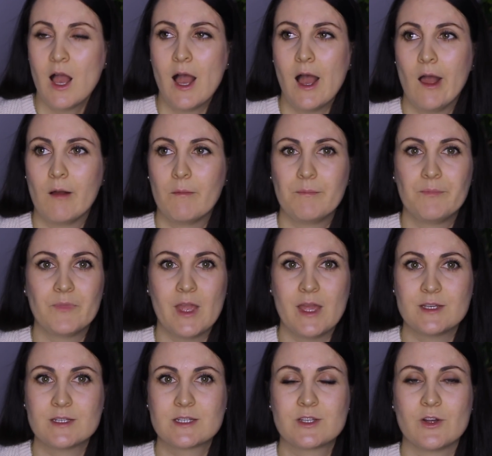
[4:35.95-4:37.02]

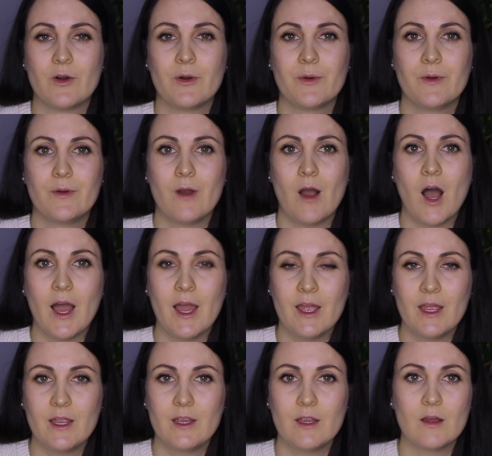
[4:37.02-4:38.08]
And so
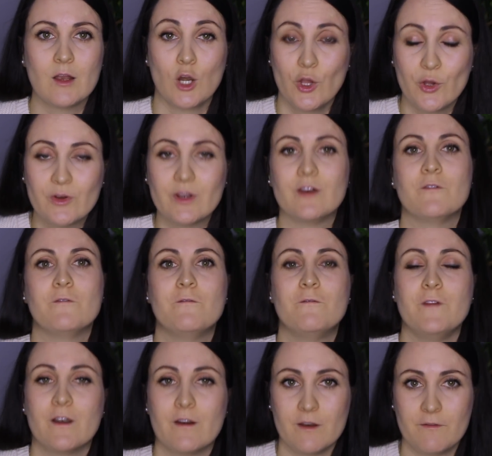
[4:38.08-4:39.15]
I learn in a
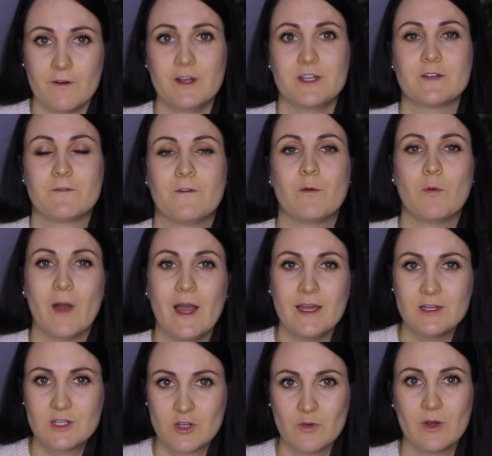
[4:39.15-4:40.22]
very, very different
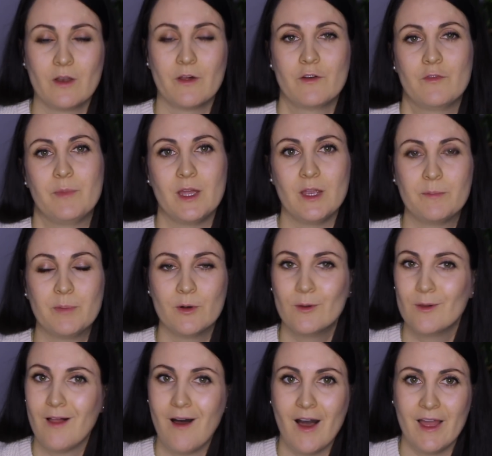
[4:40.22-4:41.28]
way to a lot of
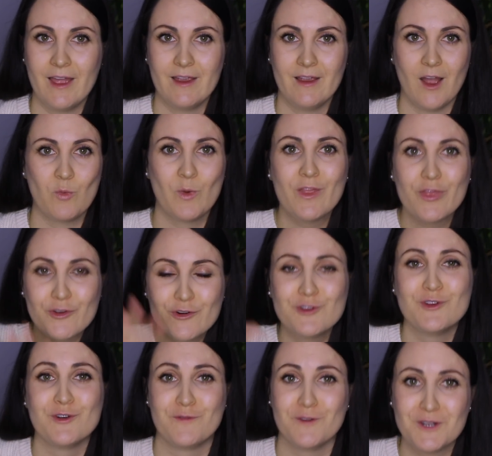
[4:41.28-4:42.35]
people. I went through
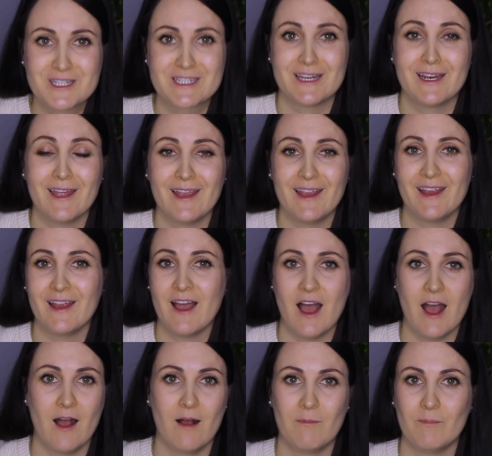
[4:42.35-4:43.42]
university,
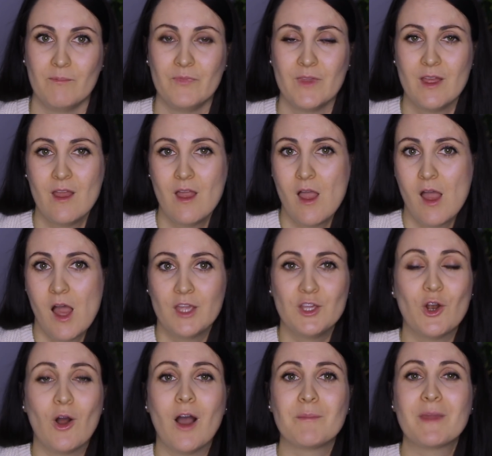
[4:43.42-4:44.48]
I'm
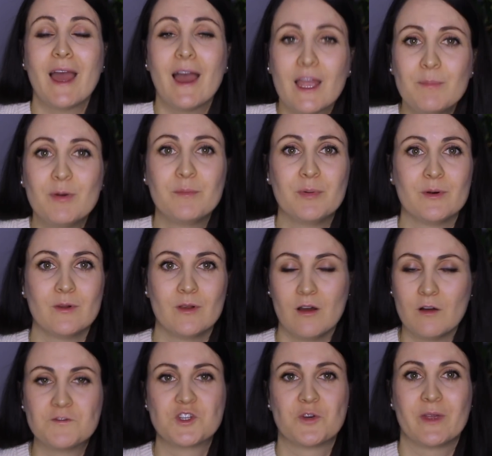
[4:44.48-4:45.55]
capable
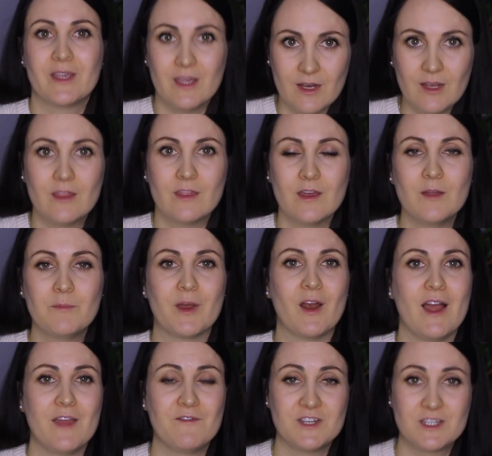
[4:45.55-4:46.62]
of doing anything, but
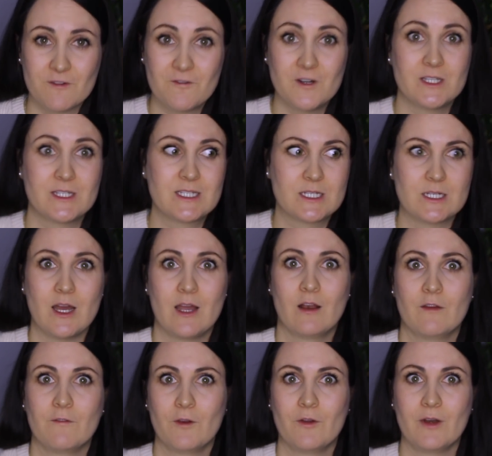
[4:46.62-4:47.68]
I have a different
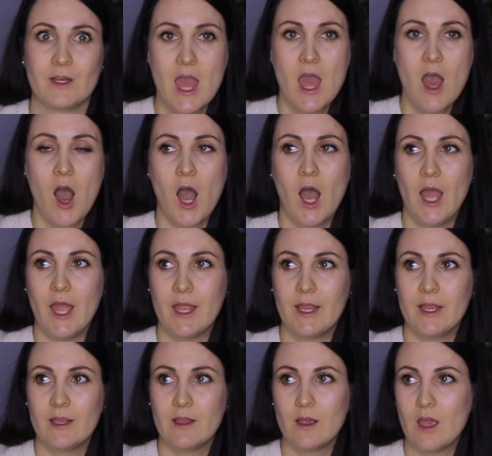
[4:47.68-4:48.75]
style of learning.
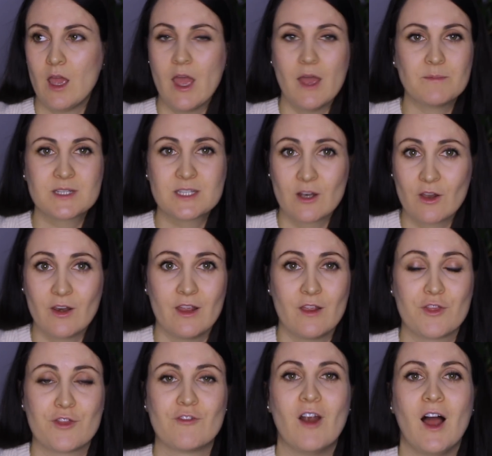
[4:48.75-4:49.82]
I absolutely
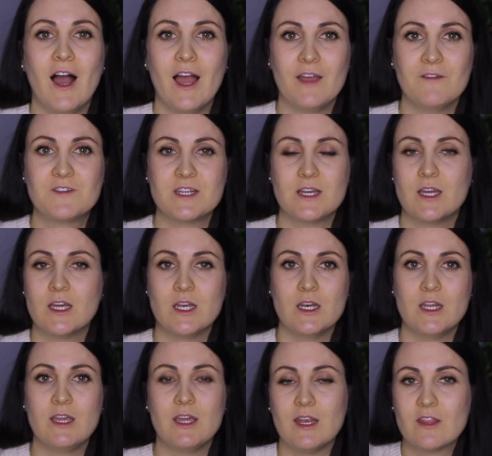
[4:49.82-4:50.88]
thrived
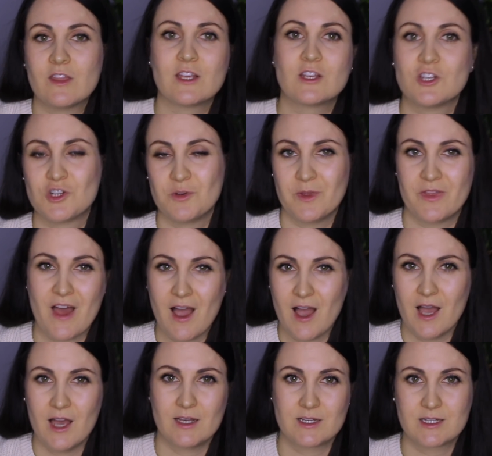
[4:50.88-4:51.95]
in anything to do with the
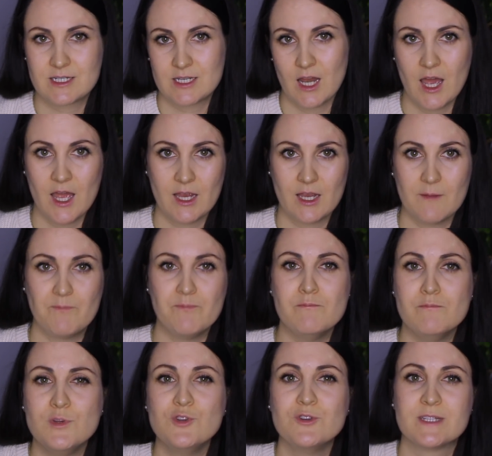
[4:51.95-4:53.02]
arts, like
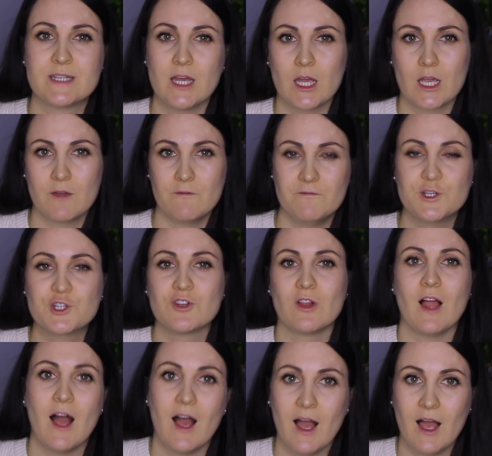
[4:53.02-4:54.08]
music,
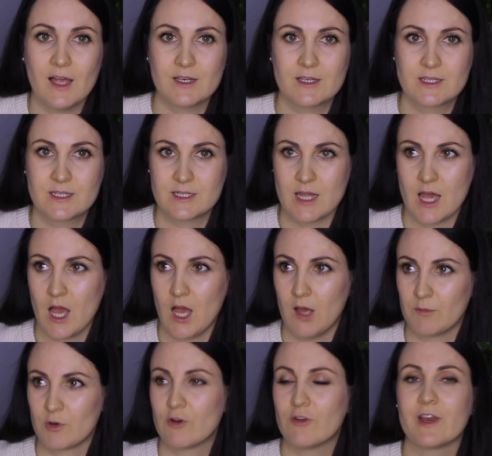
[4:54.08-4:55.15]
visual arts,
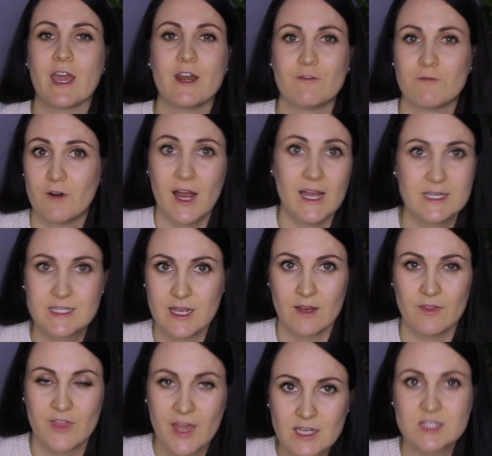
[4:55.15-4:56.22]
creative
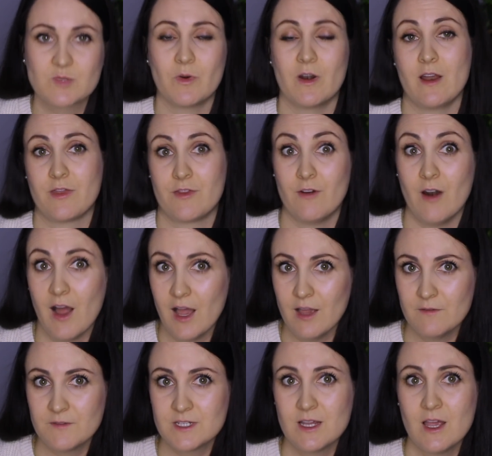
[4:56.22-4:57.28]
writing. That's where I
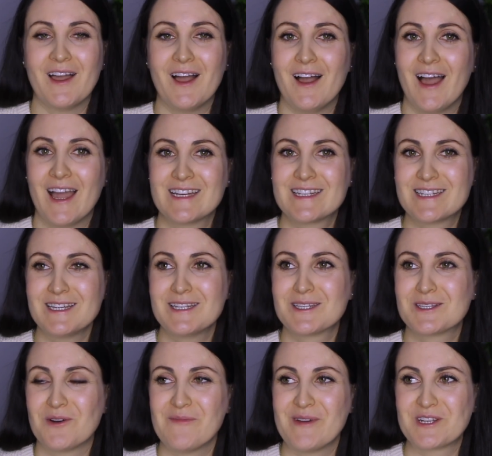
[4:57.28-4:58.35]
thrived. I I see
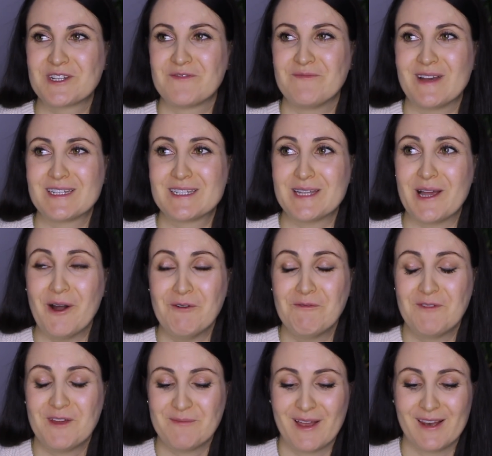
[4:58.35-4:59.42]
so much of
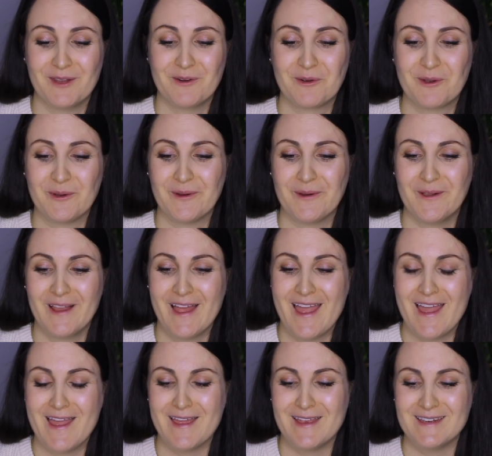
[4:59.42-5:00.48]
myself in my little girl,
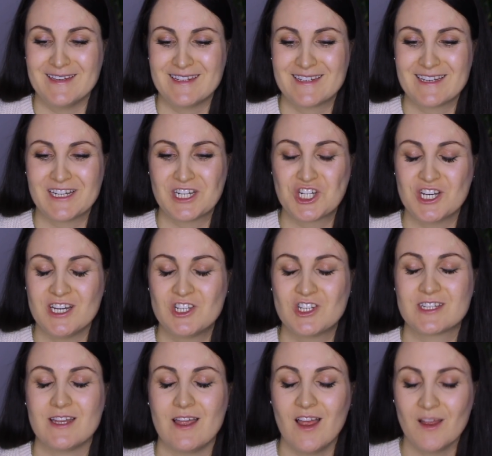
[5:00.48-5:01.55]
and she
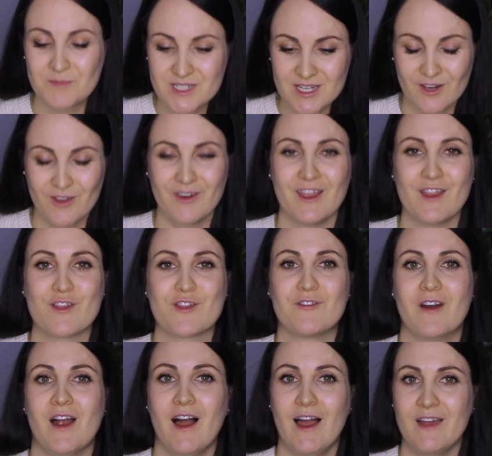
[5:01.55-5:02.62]
just absolutely
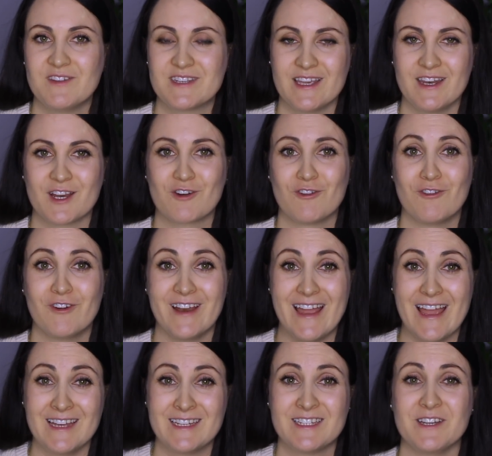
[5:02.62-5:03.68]
thrives in a
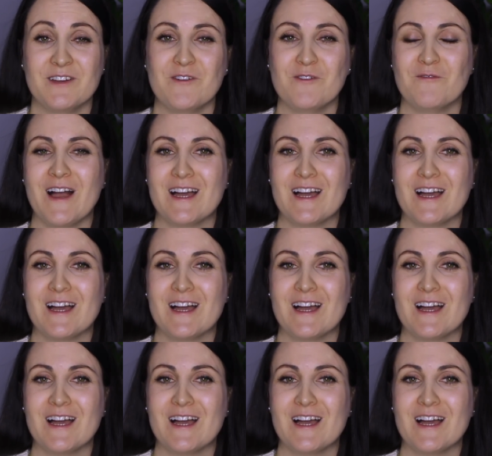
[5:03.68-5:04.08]
creative,